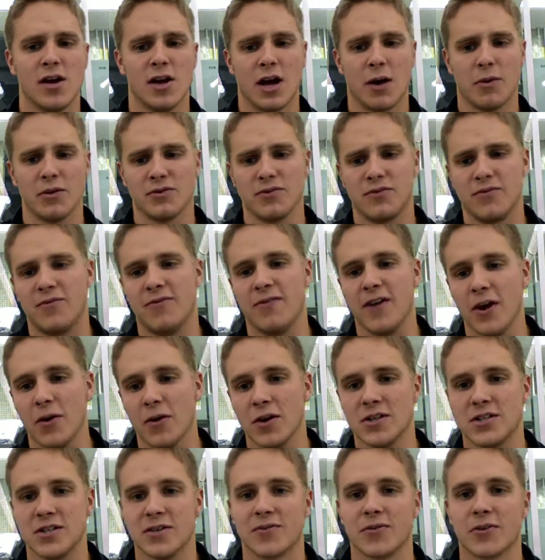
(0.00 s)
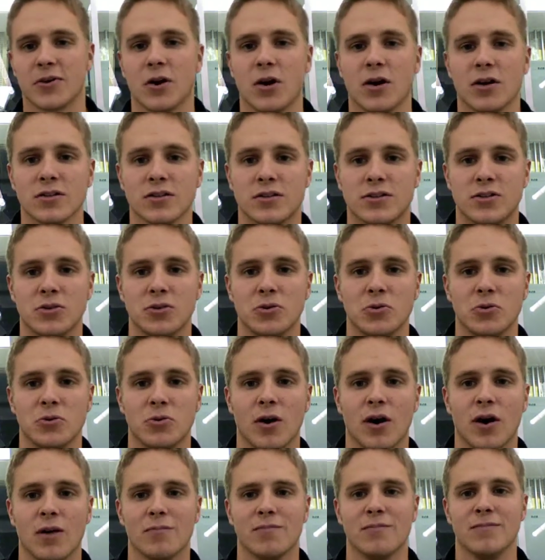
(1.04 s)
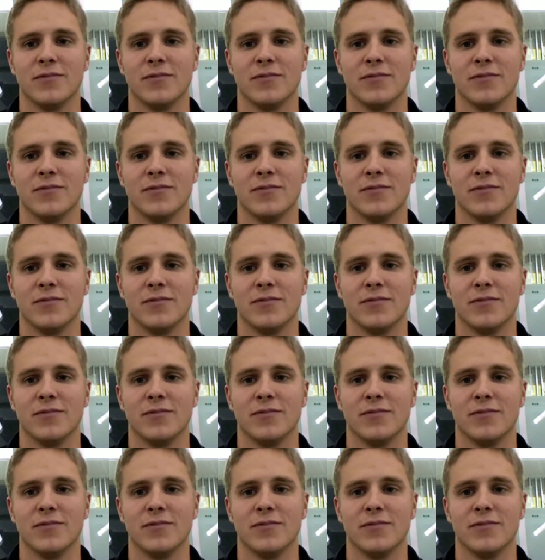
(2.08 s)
It was very difficult to